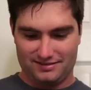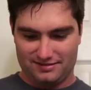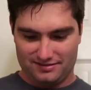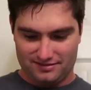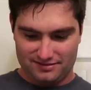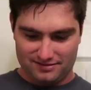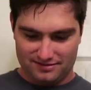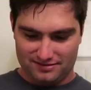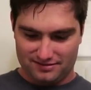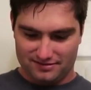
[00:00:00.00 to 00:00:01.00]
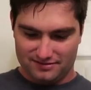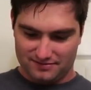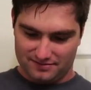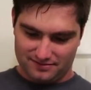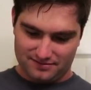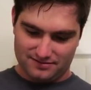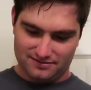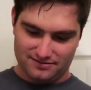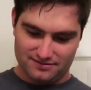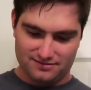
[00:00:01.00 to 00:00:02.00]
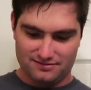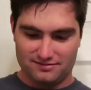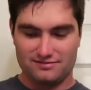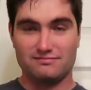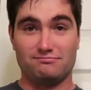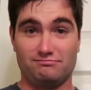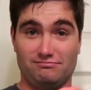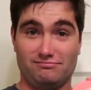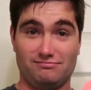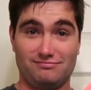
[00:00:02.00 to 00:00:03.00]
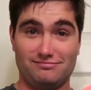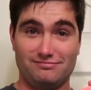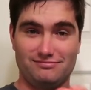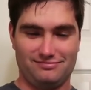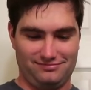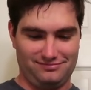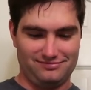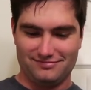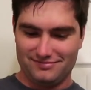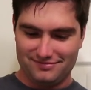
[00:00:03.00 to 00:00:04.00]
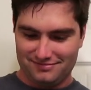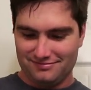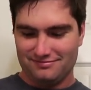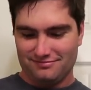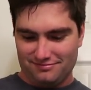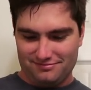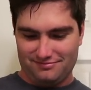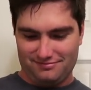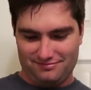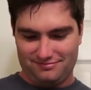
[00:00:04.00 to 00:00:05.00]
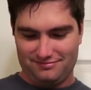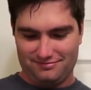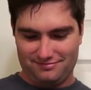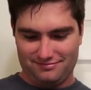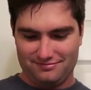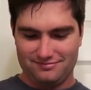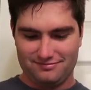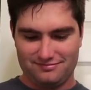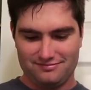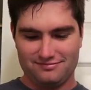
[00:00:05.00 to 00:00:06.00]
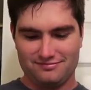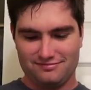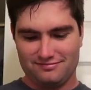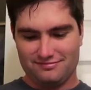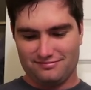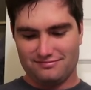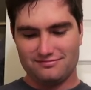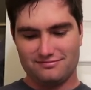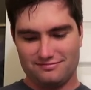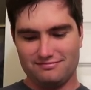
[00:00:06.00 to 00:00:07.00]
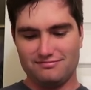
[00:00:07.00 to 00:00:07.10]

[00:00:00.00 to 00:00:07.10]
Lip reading: This person isn't speaking.